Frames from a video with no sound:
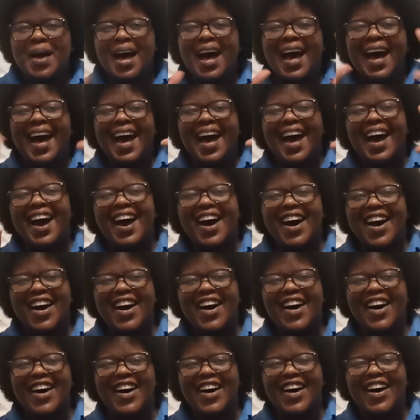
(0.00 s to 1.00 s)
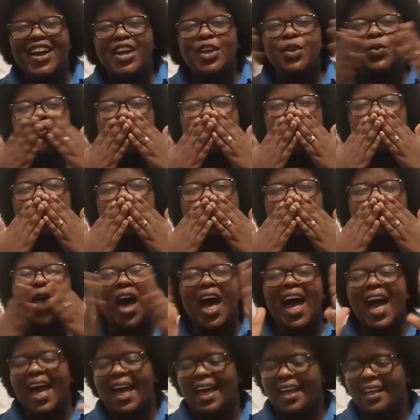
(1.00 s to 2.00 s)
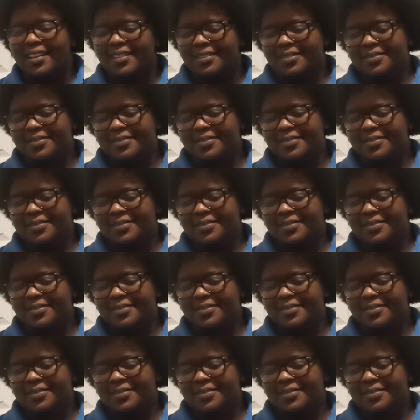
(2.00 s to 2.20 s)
Bye. Mwah.